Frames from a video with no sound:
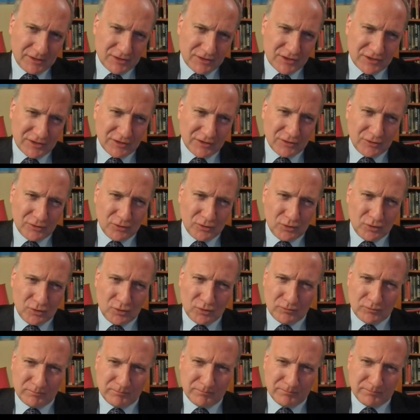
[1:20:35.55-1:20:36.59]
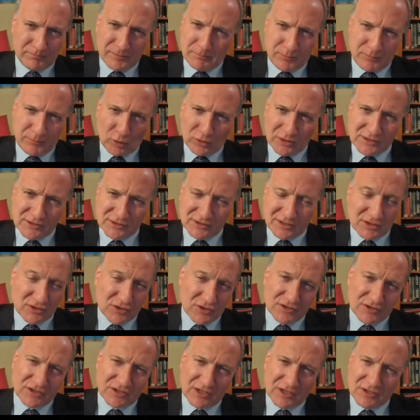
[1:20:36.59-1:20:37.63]
to bodies
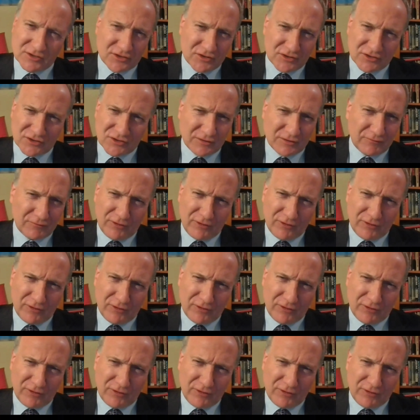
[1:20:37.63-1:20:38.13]
such as Citizens